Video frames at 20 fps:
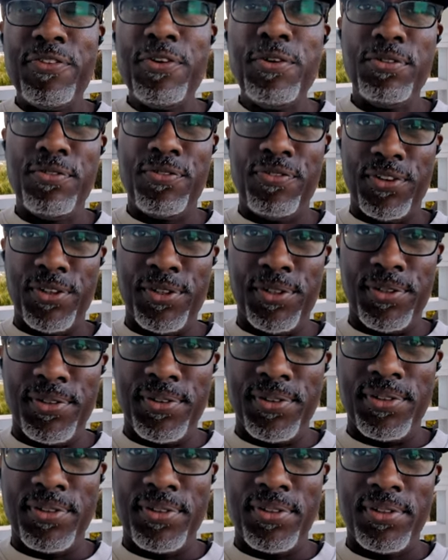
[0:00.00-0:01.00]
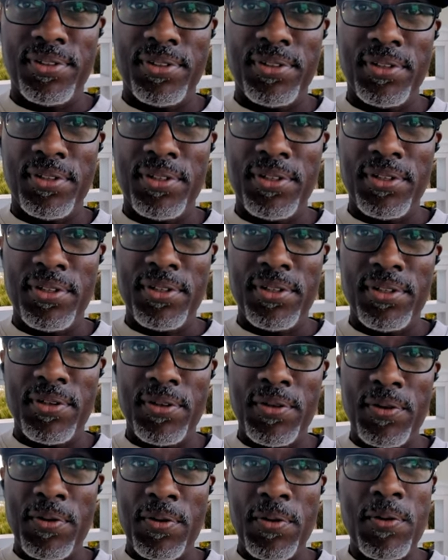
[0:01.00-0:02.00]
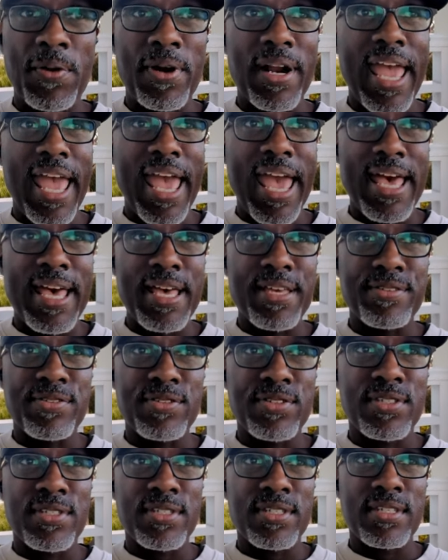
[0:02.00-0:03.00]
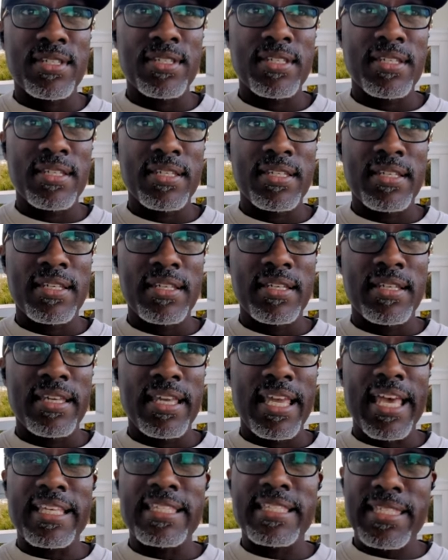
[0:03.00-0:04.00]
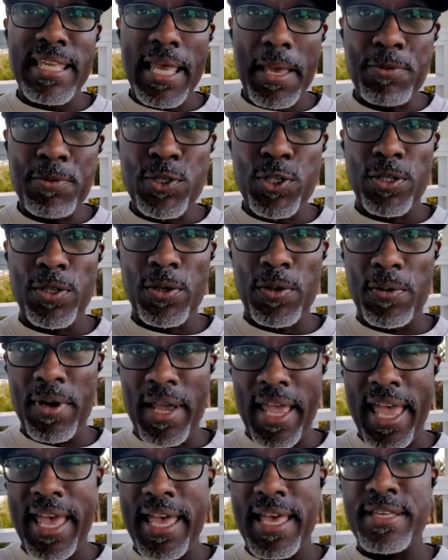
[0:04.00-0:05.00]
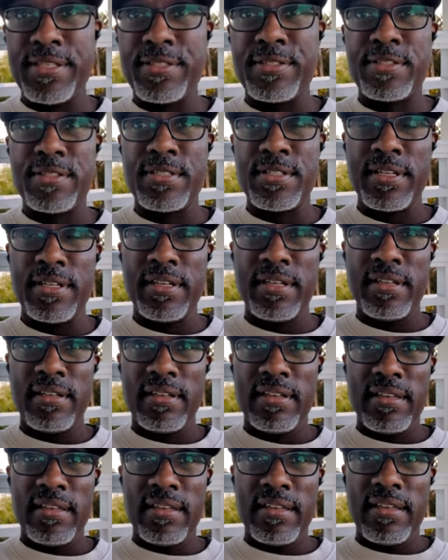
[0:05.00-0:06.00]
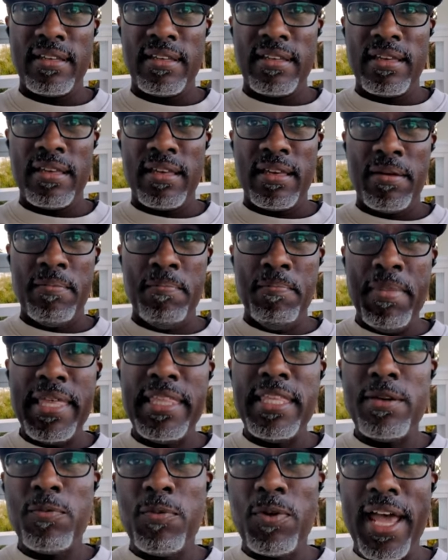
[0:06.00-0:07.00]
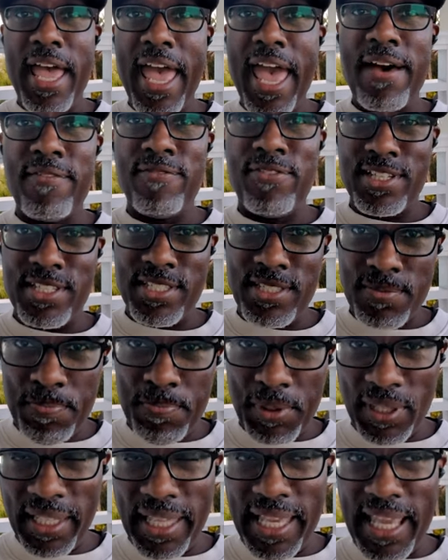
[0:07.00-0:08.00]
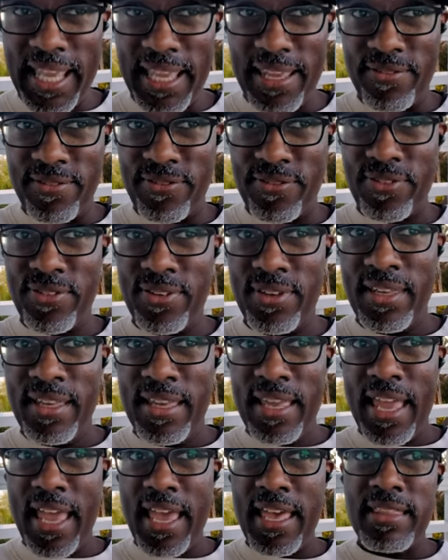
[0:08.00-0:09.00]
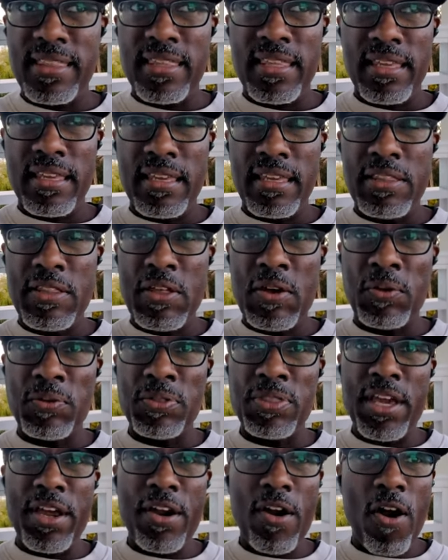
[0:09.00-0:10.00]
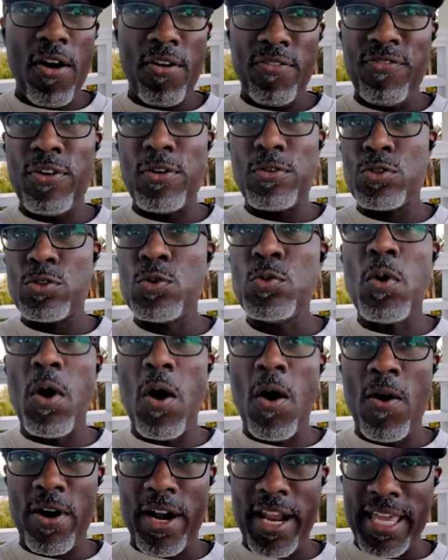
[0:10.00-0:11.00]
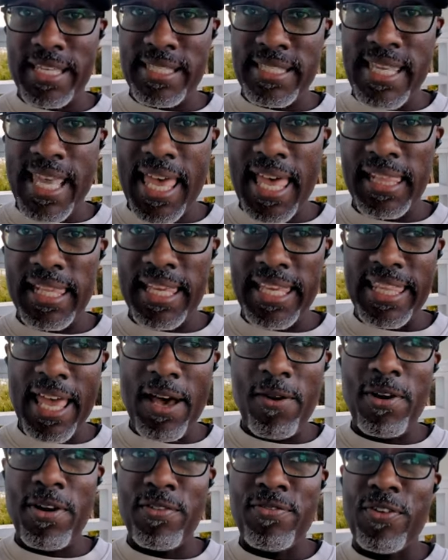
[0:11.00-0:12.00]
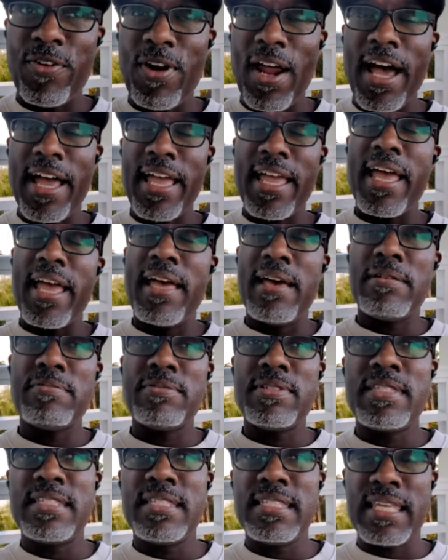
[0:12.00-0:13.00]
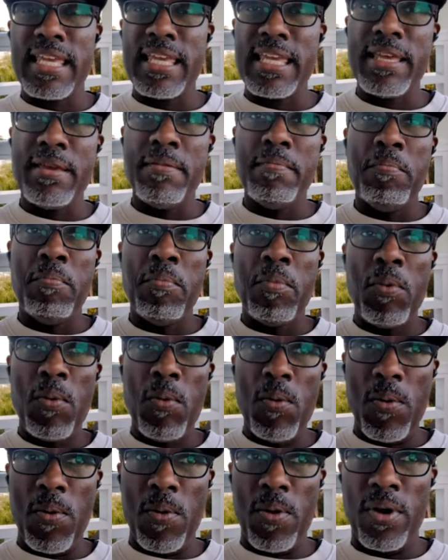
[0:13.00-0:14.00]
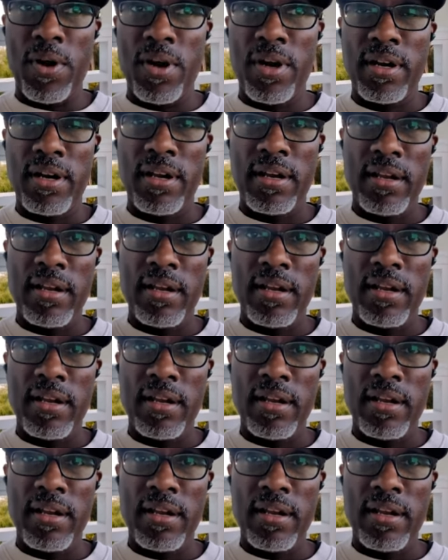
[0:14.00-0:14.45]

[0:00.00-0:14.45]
fruitful or as exceptional as many will have us believe. And, you know, there are folks who are excelling. However, I am seeing more